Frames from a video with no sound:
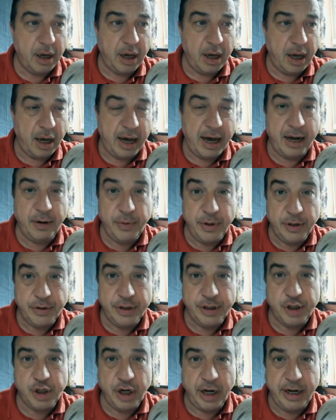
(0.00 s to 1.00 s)
and we've got this
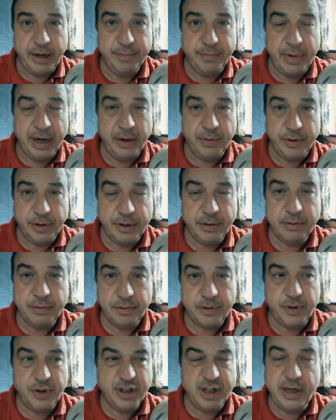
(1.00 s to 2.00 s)
giant mound.
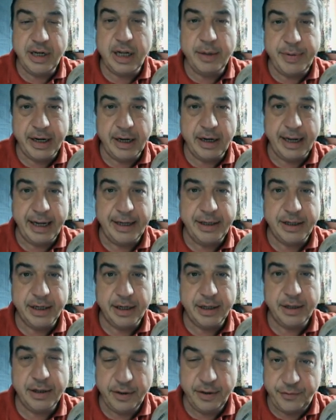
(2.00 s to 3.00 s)
So it's a little bit later.
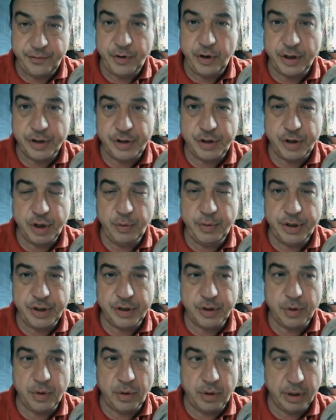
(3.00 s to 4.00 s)
The first two we
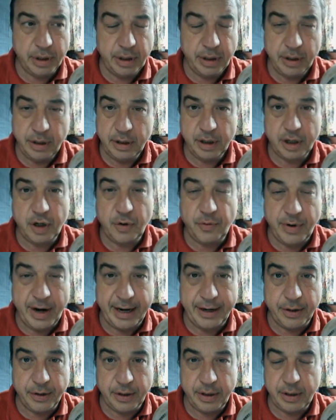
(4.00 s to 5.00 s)
saw,
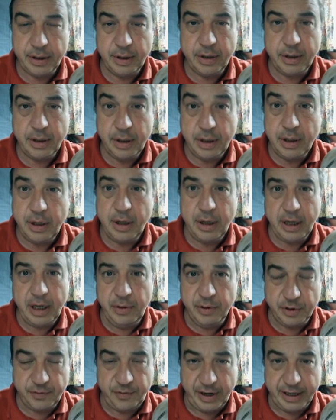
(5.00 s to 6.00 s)
Caradoc, he
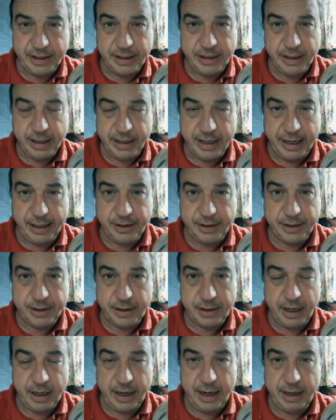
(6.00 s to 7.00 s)
was fighting against
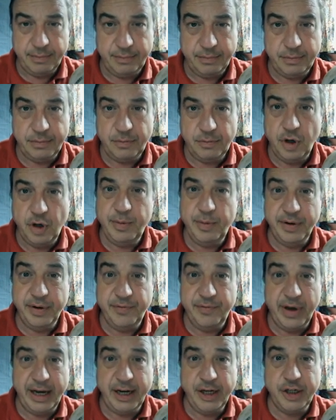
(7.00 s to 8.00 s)
Roman
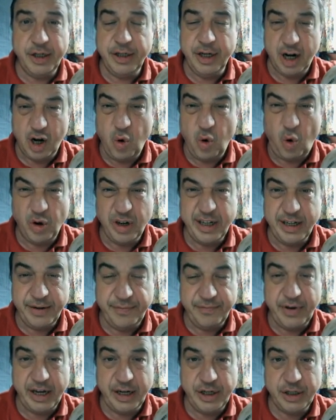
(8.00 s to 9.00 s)
invasion, the Claudian
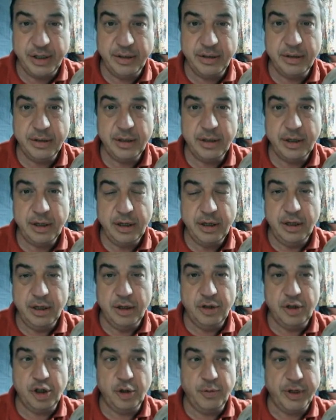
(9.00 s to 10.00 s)
invasion.
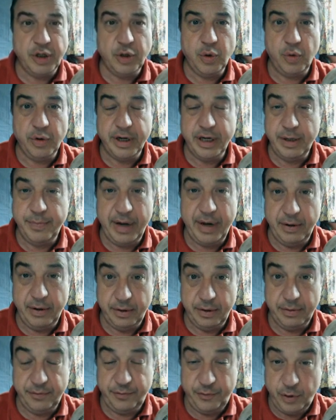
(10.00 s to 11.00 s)
So we're talking about
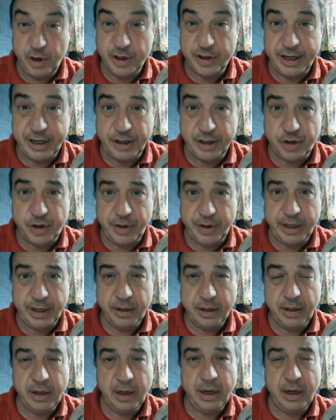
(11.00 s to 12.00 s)
1st century.
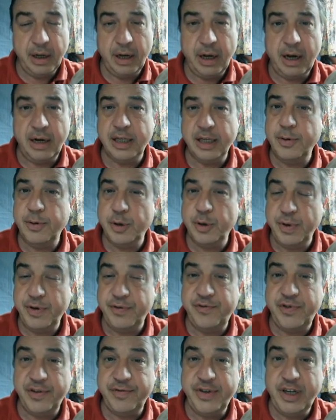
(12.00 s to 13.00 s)
And it's supposed to be
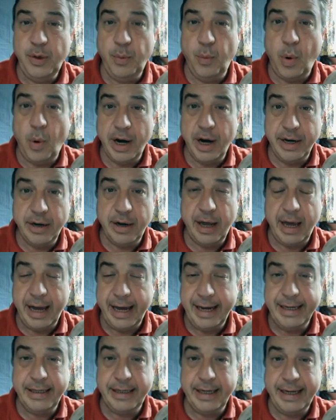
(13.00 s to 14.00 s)
51
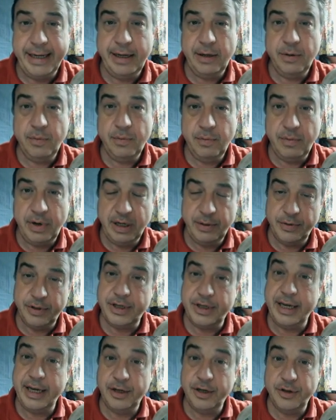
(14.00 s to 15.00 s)
AD when he was
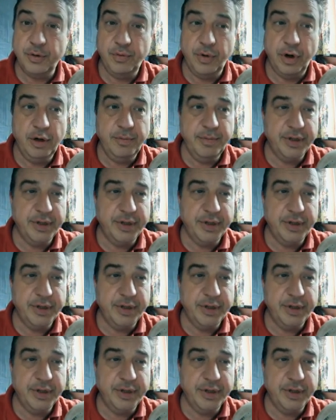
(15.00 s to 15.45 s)
taken to Rome as